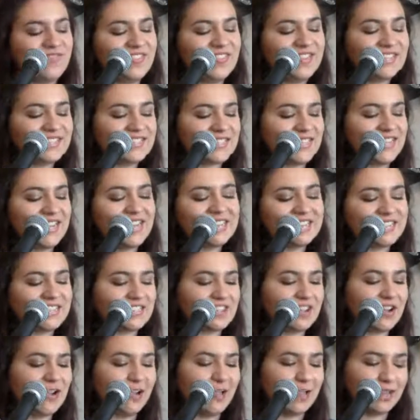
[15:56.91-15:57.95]
This next
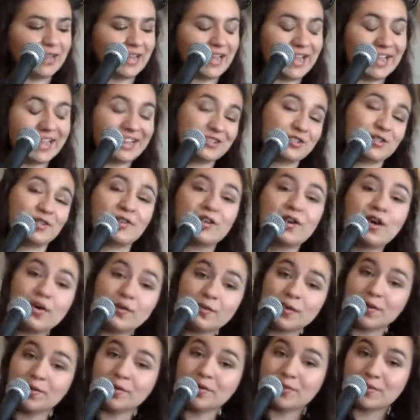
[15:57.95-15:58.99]
song I actually
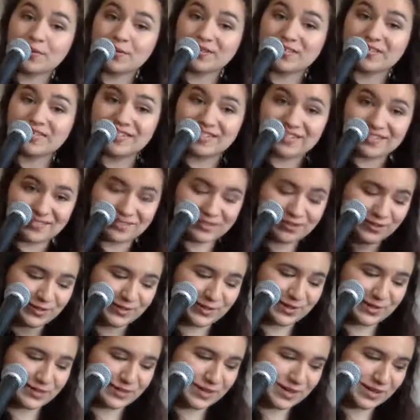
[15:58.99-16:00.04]
co-wrote with Christy, the girl
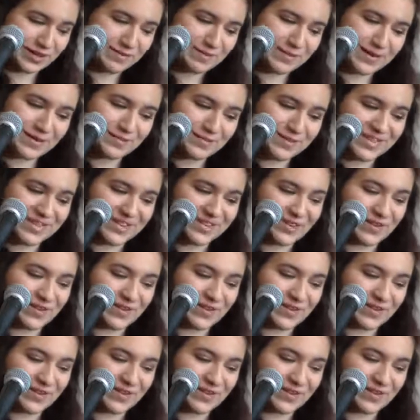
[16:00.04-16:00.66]
that I was talking about a minute